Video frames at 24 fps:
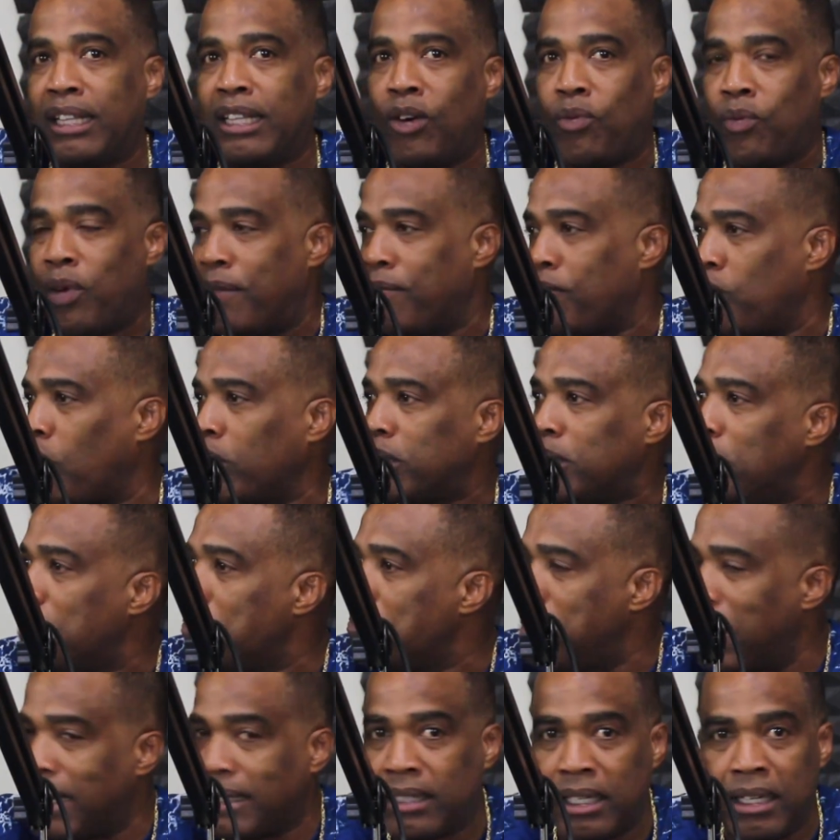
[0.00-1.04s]
think that we've gotten
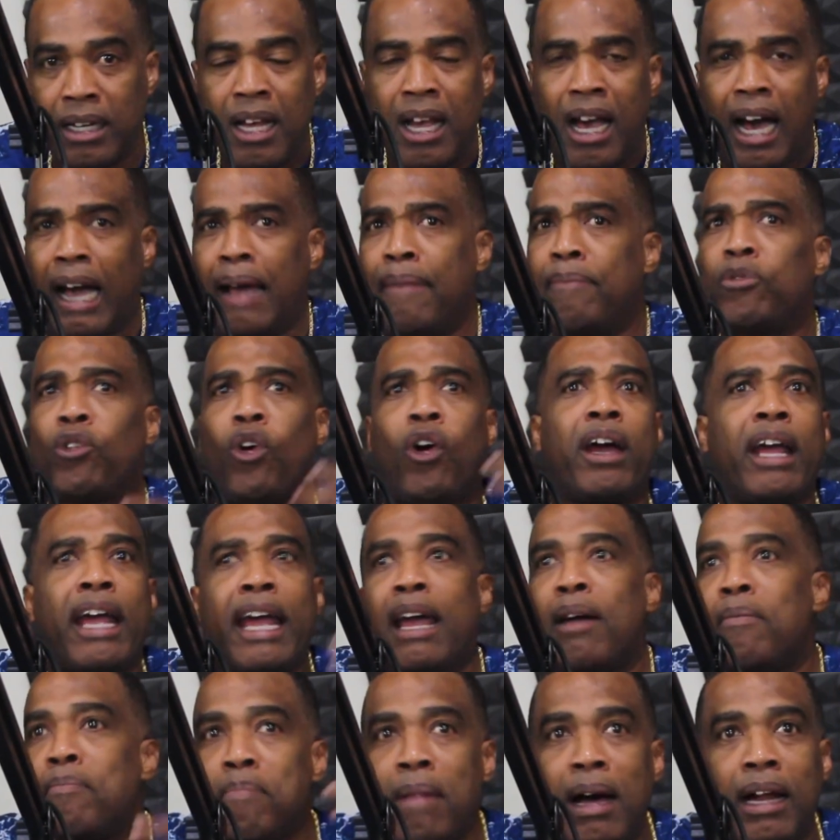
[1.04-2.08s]
better. I'm not
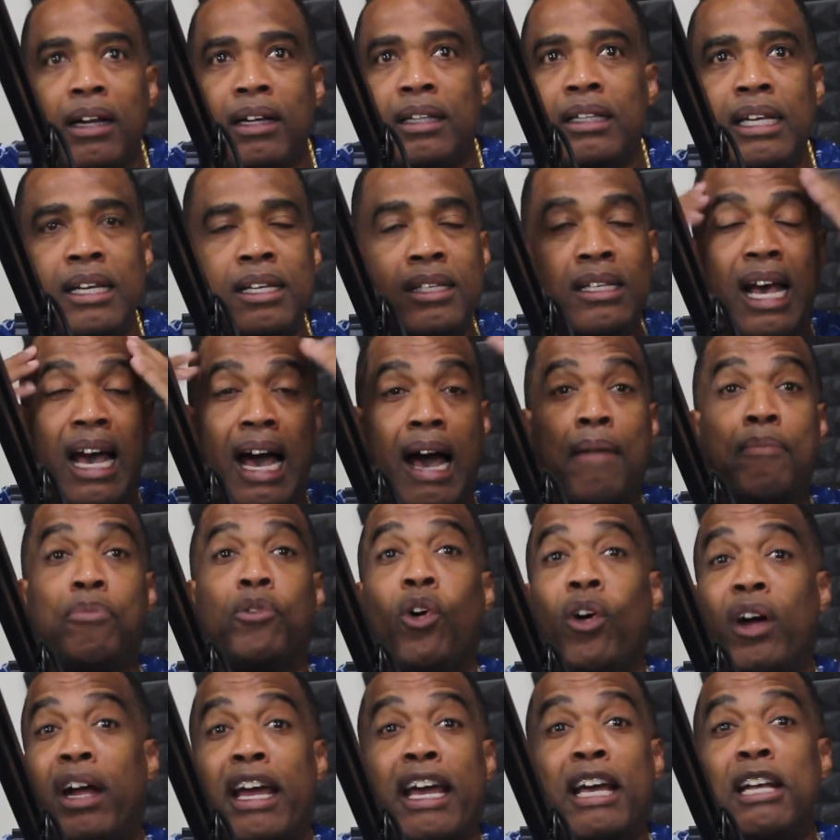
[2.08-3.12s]
hearing melodies. I'm
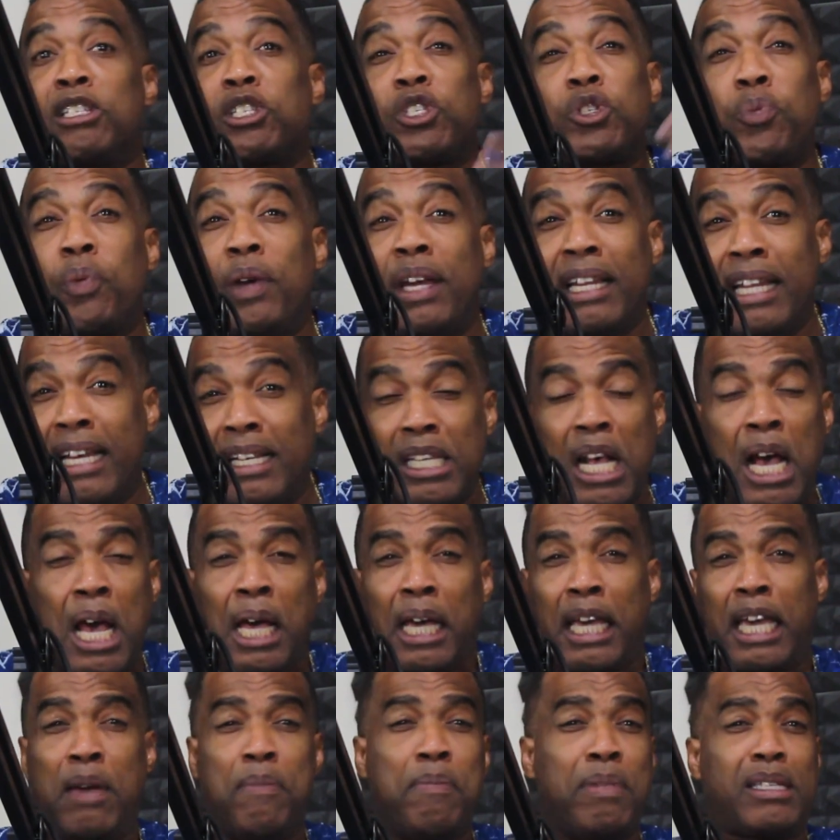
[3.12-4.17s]
not hearing
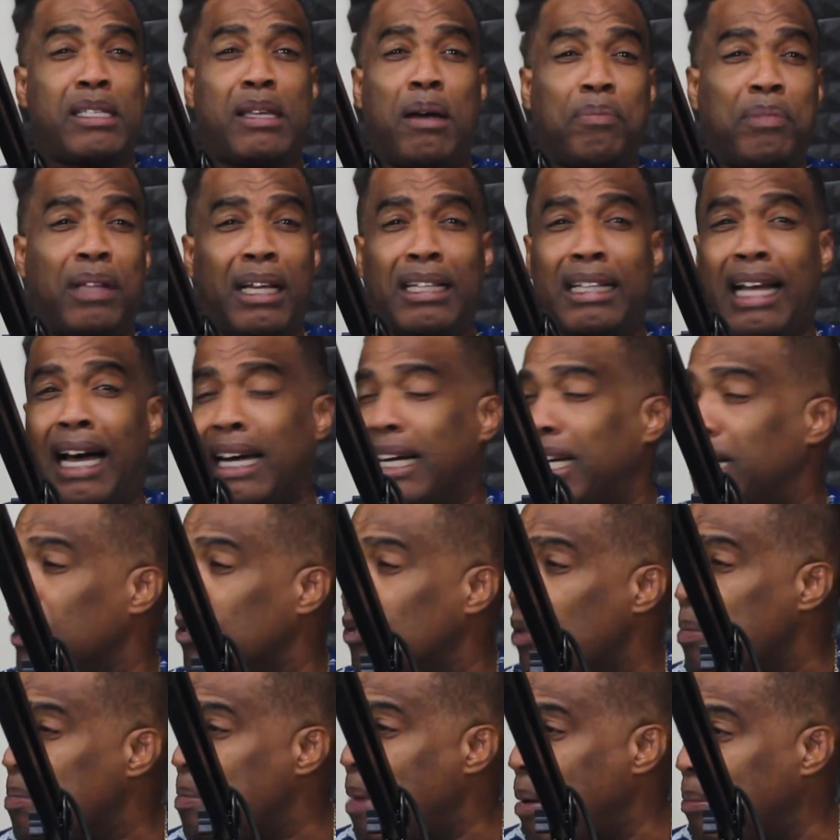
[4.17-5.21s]
sweetness. Give me something that I
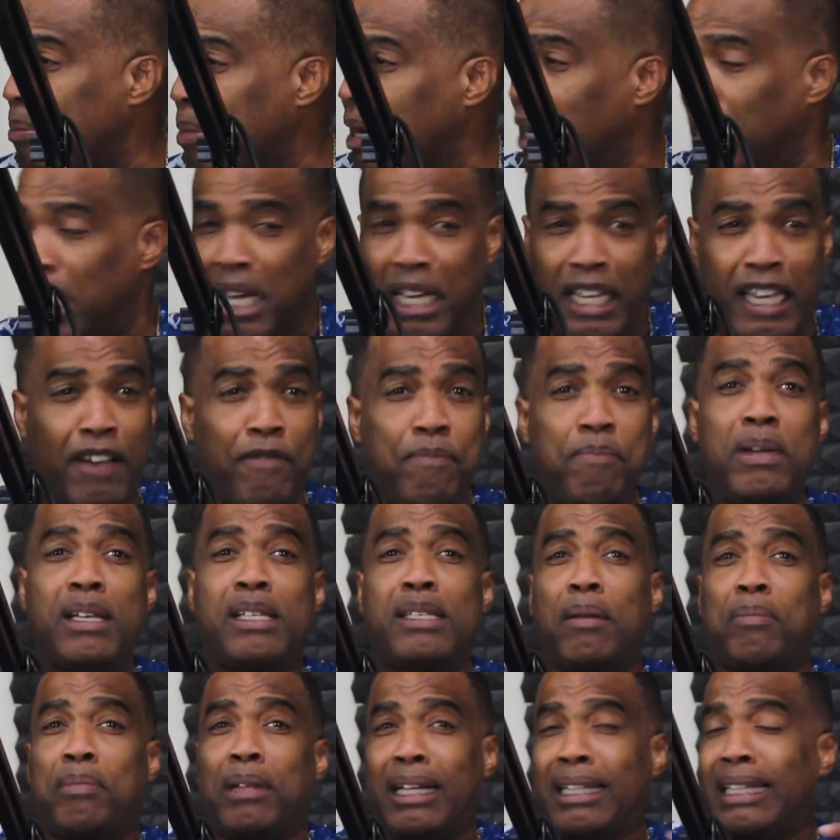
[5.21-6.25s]
can remember. Give me
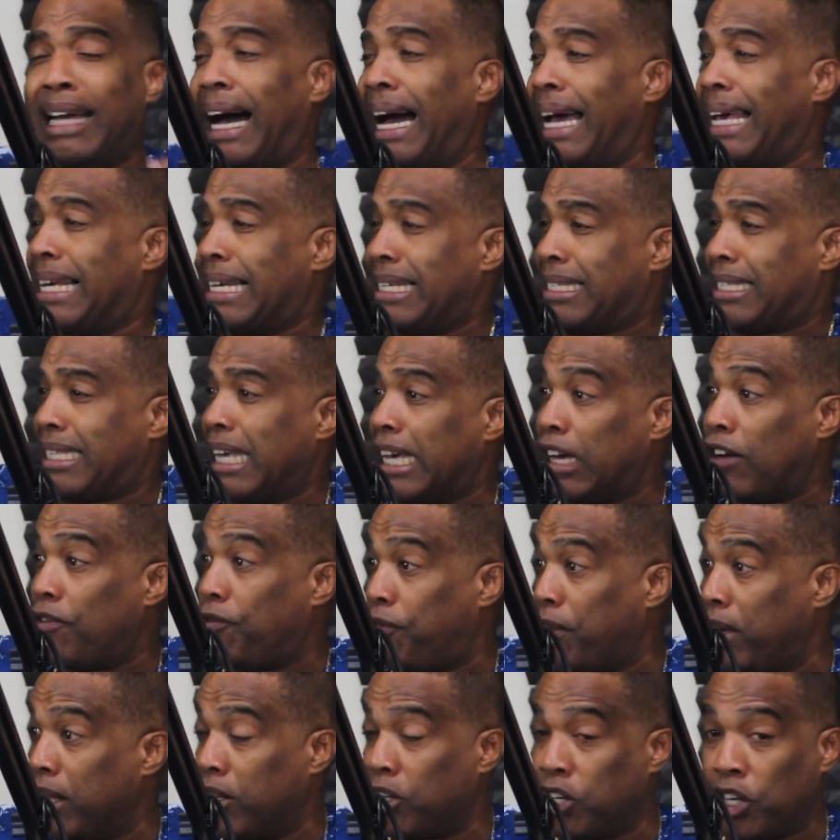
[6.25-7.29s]
something that I can sing and
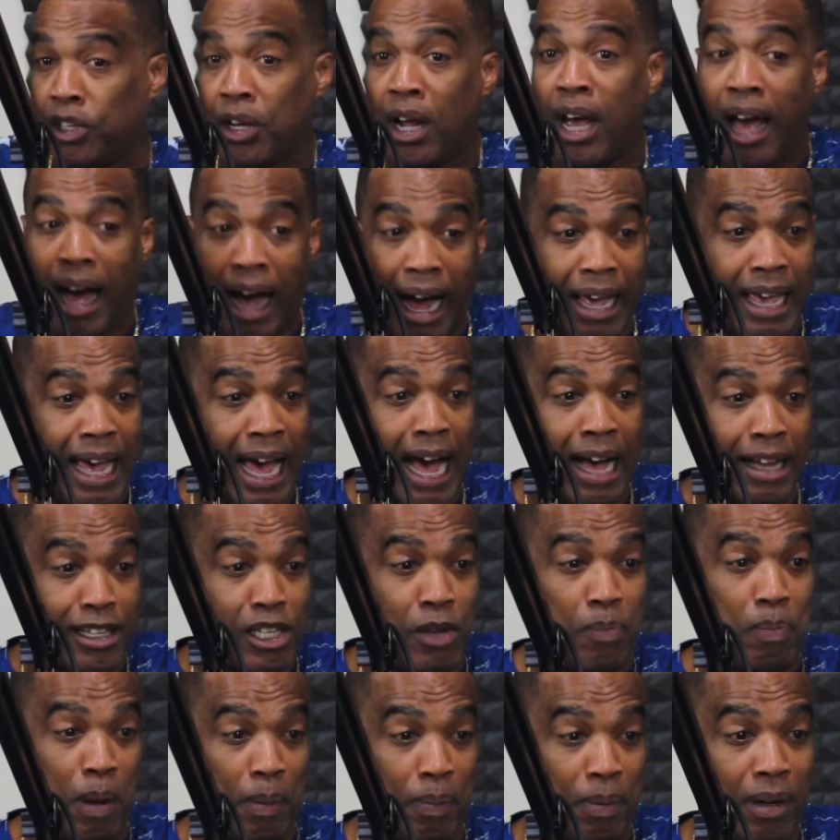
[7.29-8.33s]
feel good. I asked
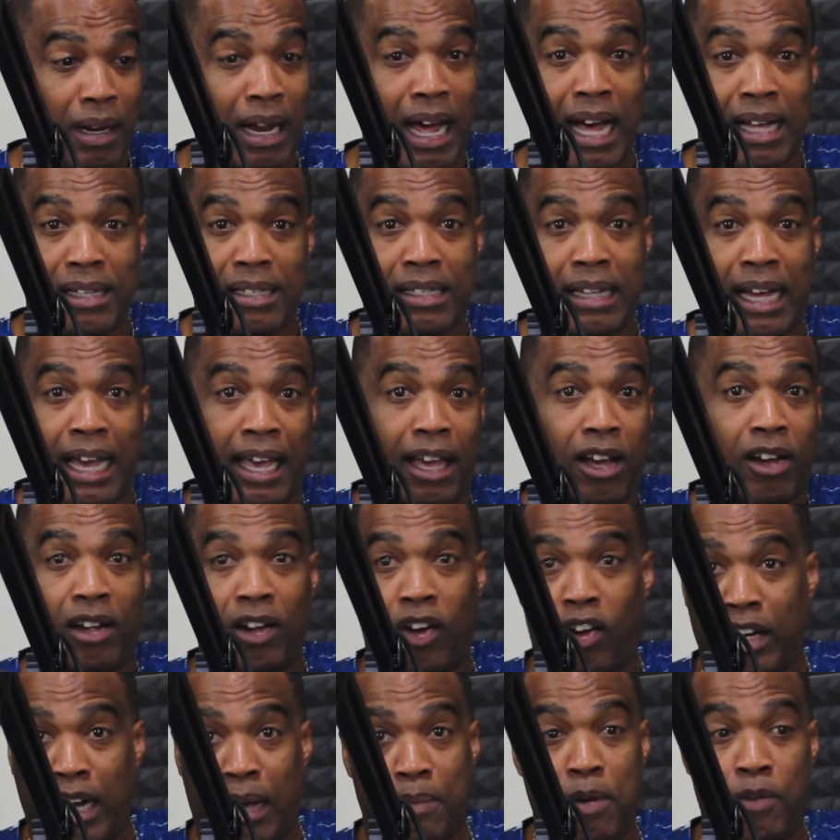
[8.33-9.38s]
the people last night
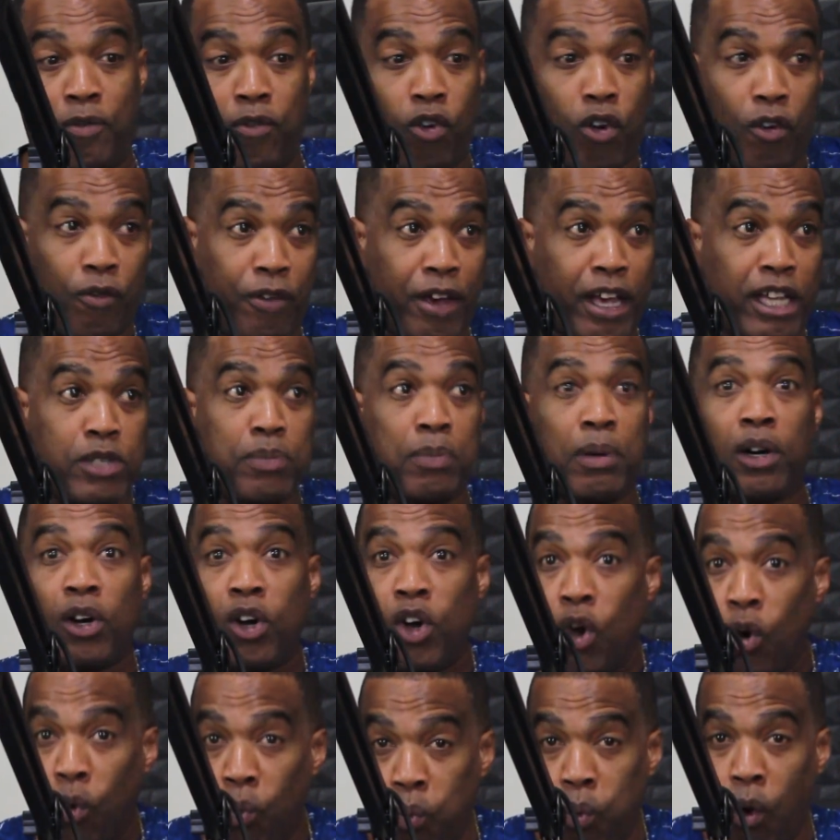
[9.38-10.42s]
or night before on
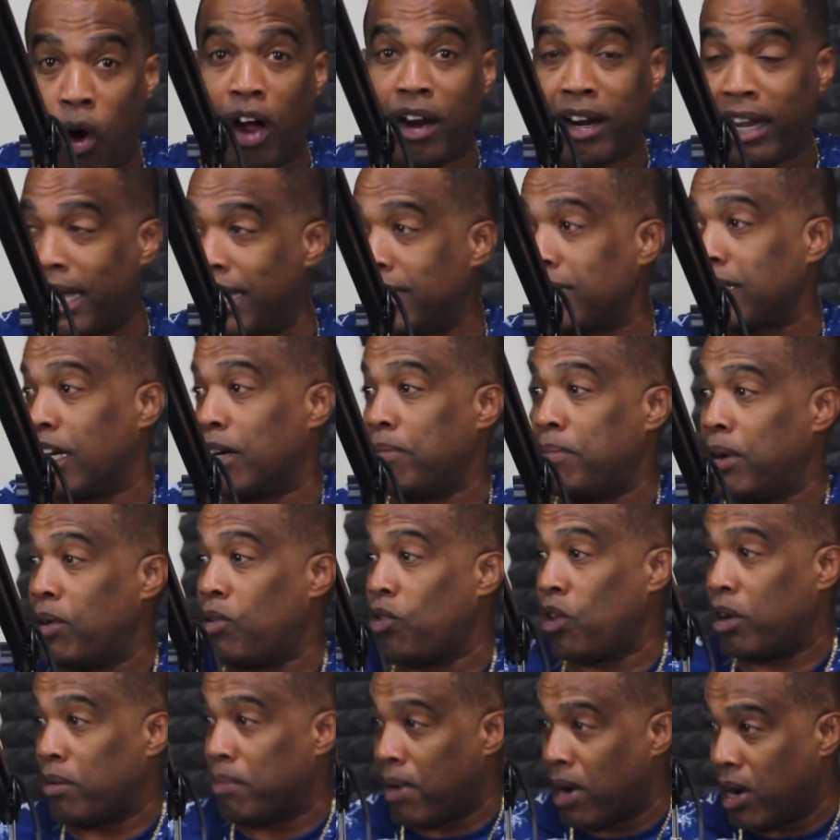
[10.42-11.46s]
Facebook, what is going to be
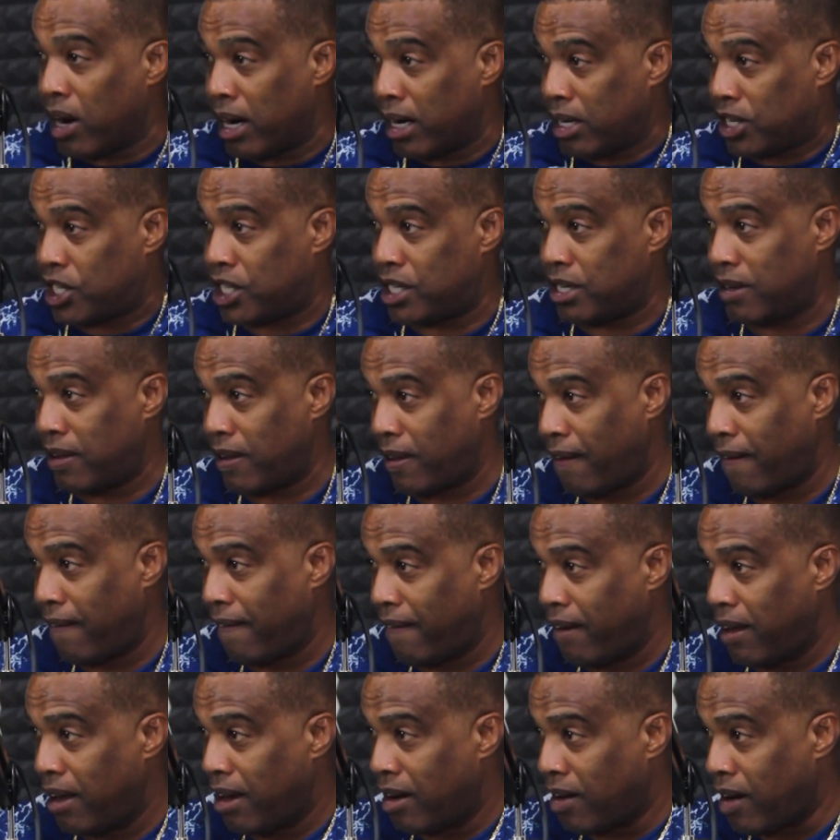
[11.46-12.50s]
Road March?
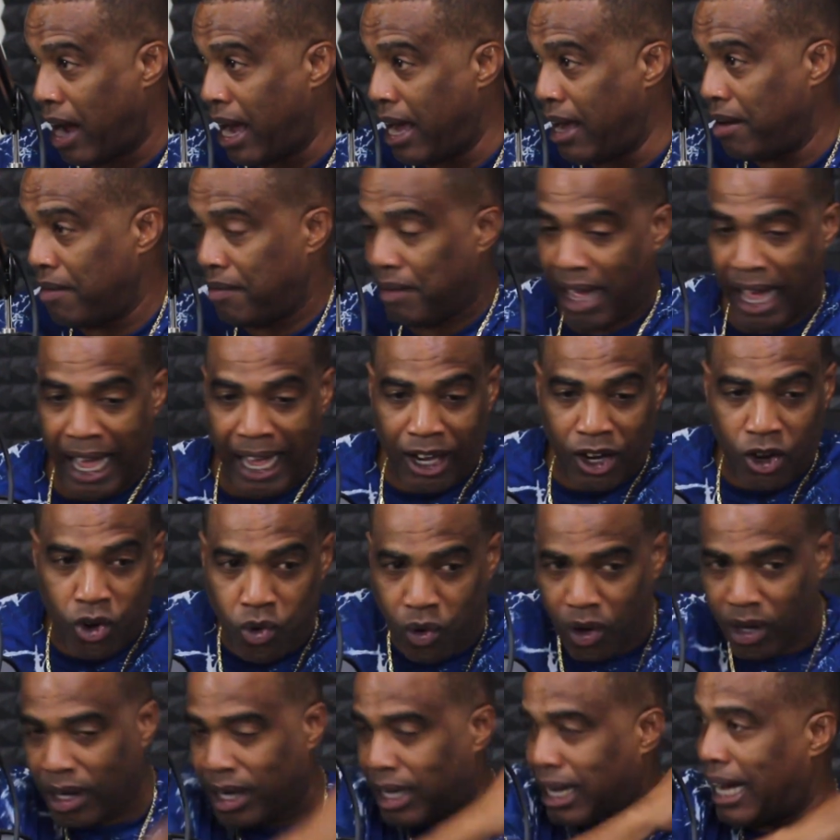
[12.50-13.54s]
Right?
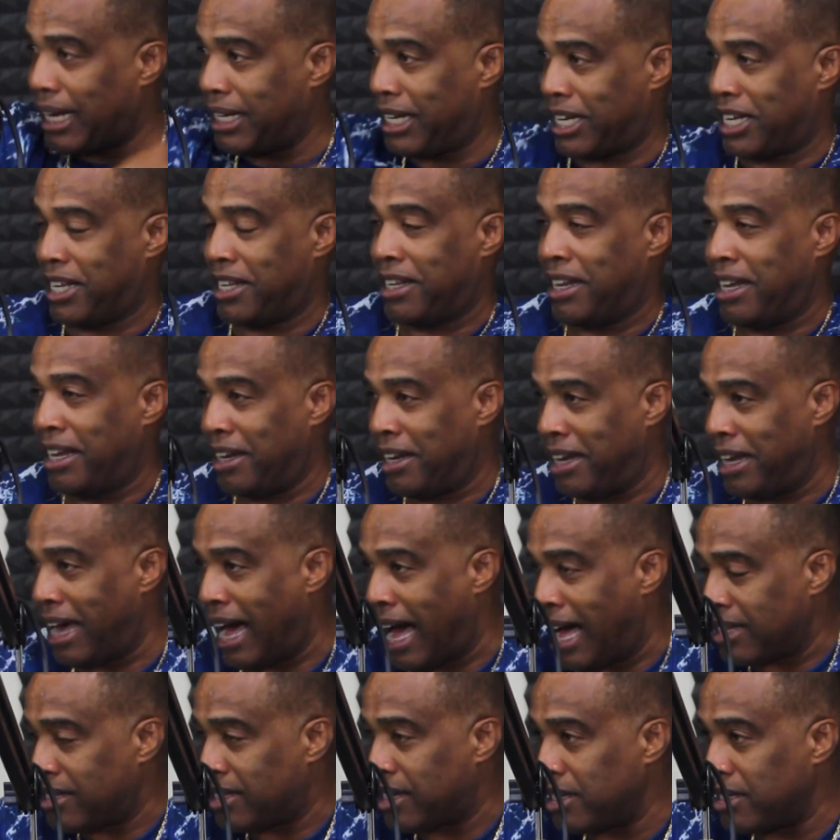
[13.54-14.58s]
Go and look at the, the, the
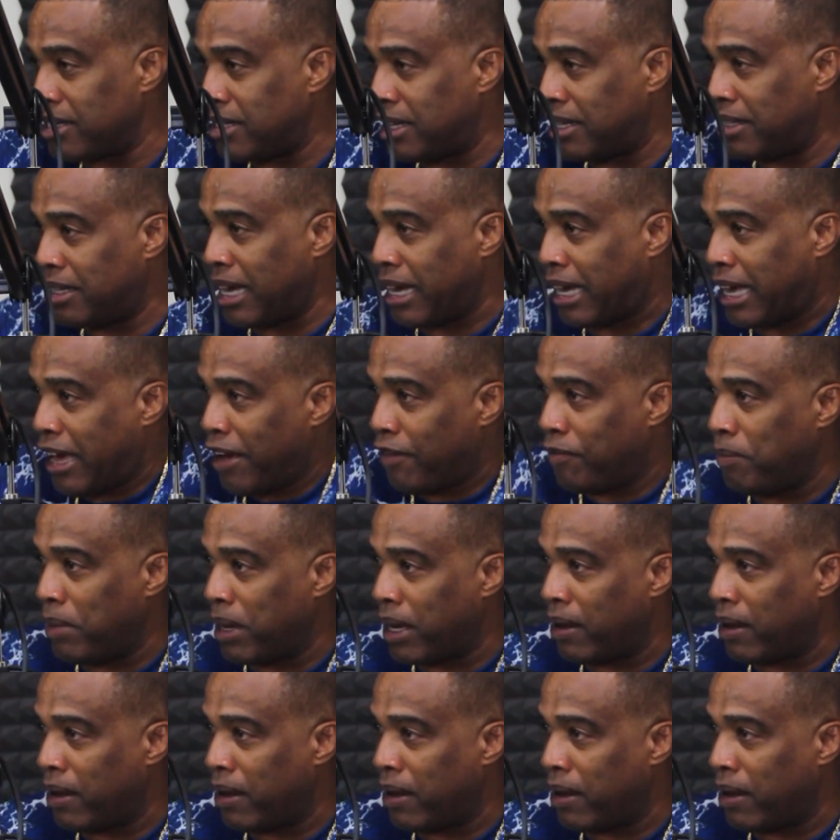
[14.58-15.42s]
answers they gave